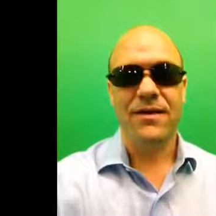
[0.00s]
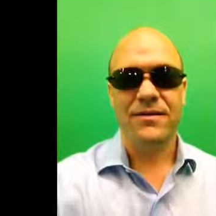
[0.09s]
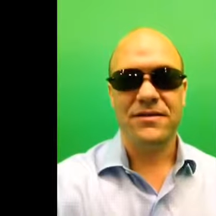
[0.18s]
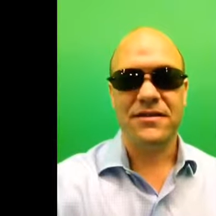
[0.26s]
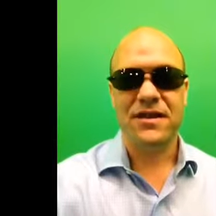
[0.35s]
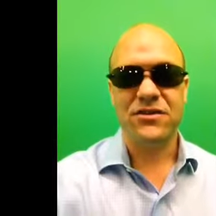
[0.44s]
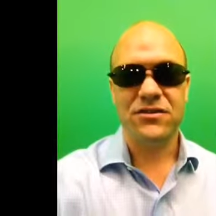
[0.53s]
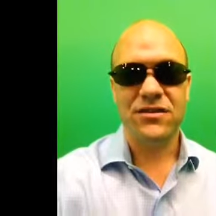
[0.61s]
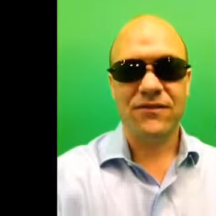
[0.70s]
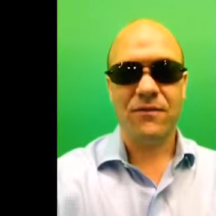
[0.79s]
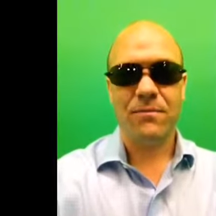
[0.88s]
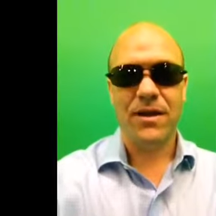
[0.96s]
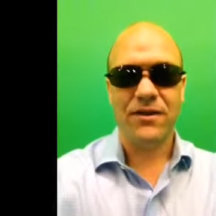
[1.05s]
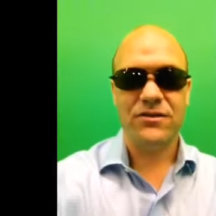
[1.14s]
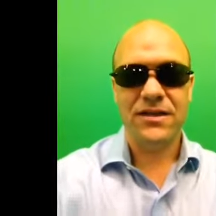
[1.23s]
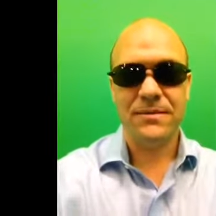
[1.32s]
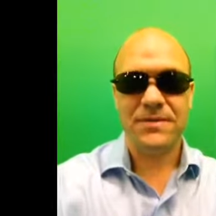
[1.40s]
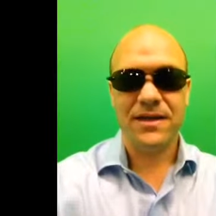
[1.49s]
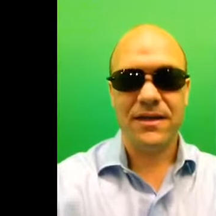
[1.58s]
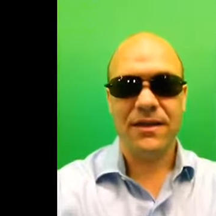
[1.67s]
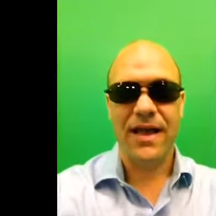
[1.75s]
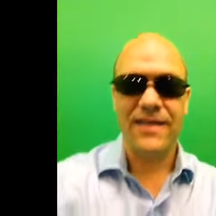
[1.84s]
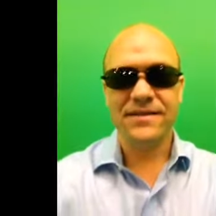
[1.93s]
Just get yourself a pair of cheap
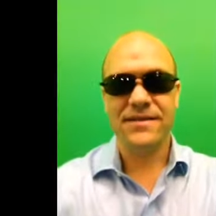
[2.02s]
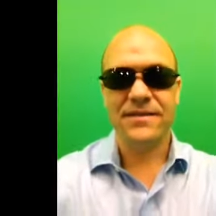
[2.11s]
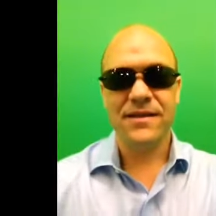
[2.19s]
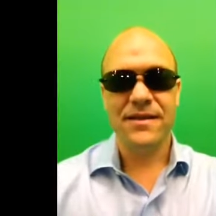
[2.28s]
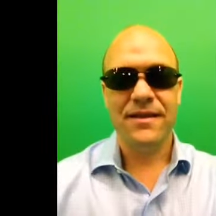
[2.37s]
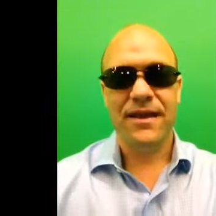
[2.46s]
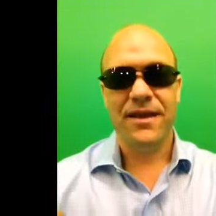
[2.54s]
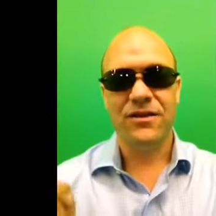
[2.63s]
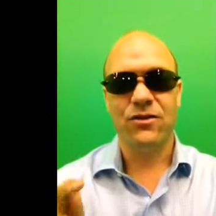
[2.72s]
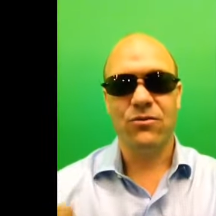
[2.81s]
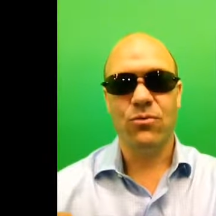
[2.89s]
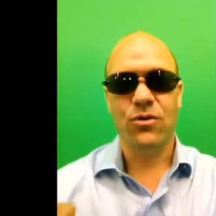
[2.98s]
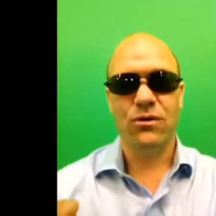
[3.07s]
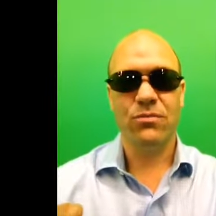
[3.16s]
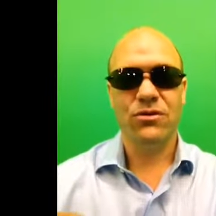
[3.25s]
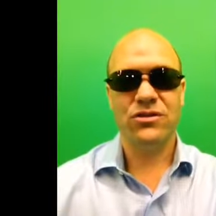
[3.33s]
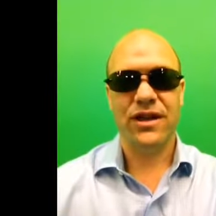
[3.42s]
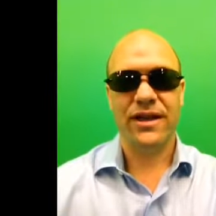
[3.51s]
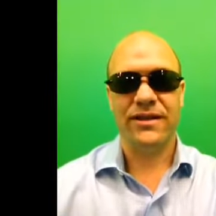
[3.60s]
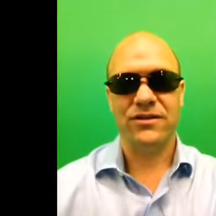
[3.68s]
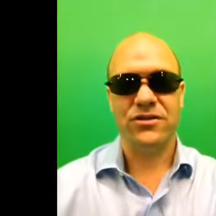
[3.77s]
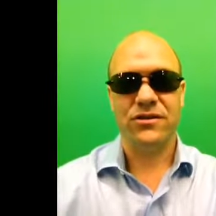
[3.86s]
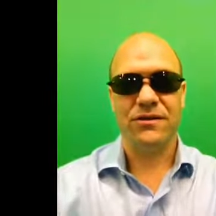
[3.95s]
sunglasses, and your world will
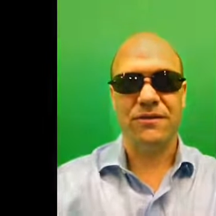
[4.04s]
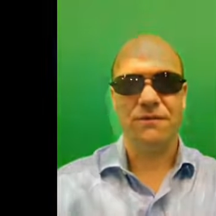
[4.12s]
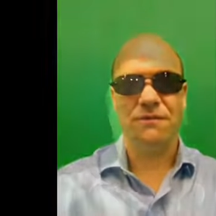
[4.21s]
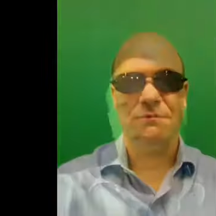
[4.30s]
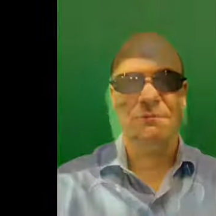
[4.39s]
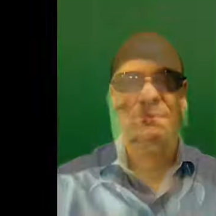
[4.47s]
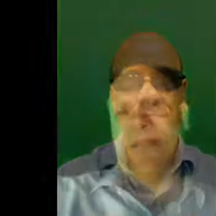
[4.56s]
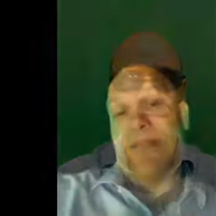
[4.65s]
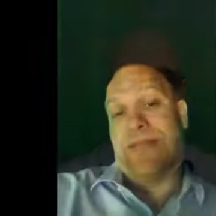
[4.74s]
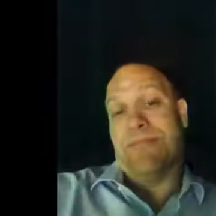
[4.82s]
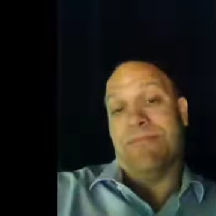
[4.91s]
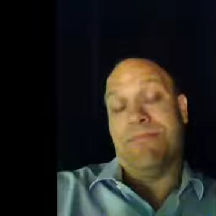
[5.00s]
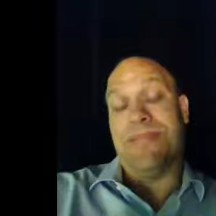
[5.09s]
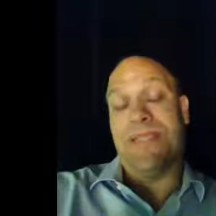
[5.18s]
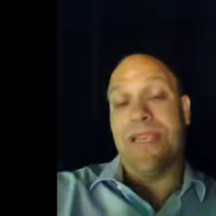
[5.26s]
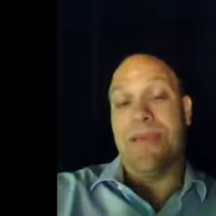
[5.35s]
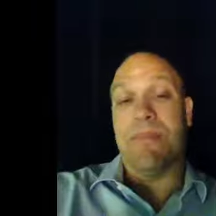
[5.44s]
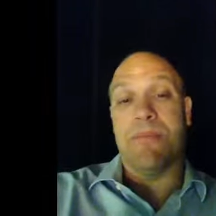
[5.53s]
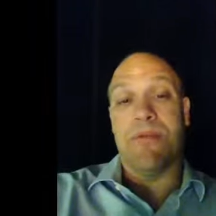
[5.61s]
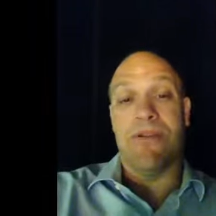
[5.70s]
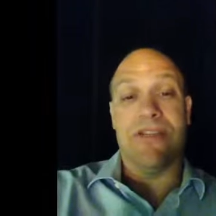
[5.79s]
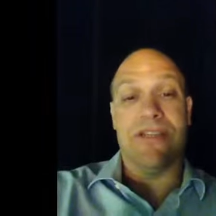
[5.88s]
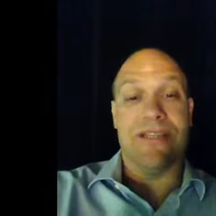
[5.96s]
change. Or you can just skip the
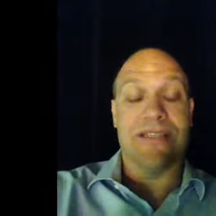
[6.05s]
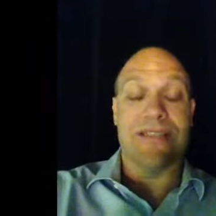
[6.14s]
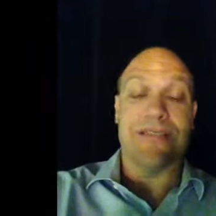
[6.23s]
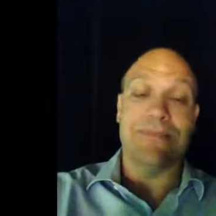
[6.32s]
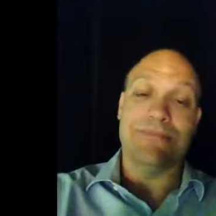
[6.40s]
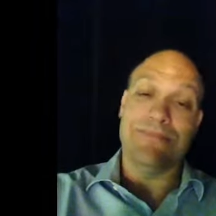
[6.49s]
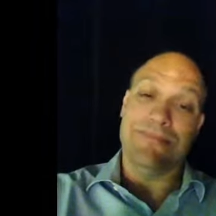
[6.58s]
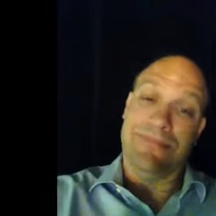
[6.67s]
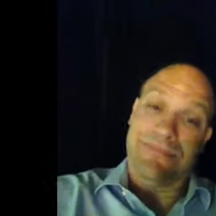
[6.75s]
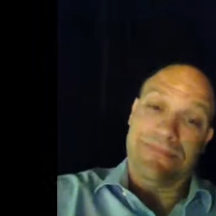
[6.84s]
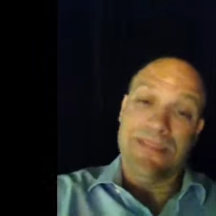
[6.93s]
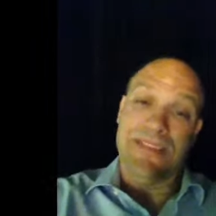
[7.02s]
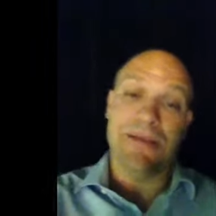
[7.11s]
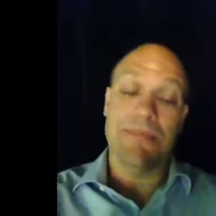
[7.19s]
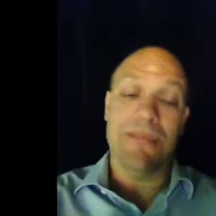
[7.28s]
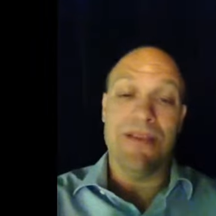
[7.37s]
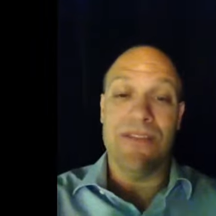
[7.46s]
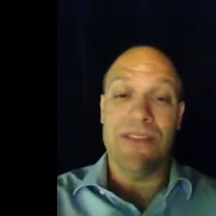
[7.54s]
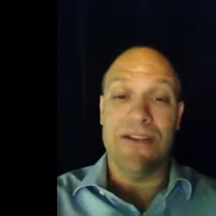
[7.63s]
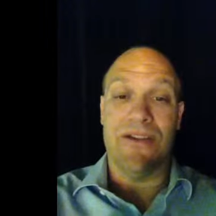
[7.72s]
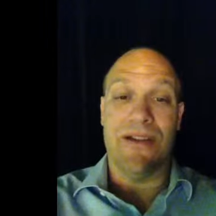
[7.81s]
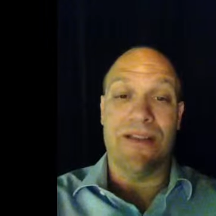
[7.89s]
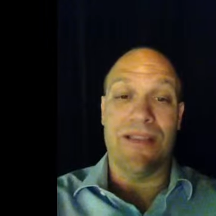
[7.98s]
purchase and well, live in the
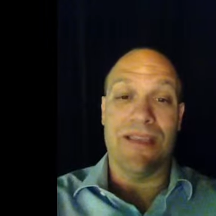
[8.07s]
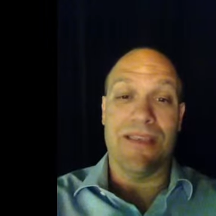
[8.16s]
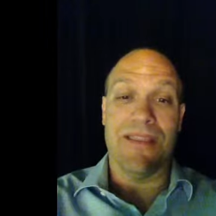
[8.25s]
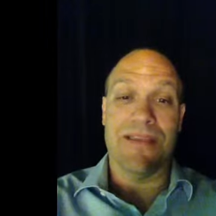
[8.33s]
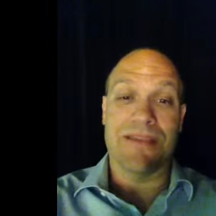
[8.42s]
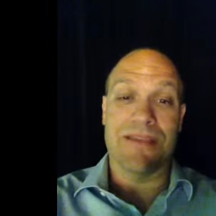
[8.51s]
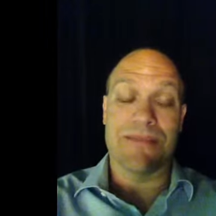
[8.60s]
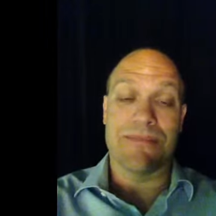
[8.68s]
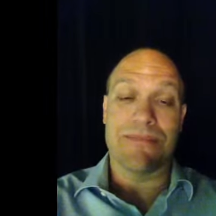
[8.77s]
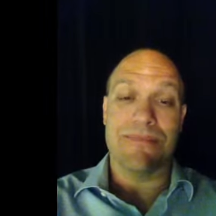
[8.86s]
dark like this.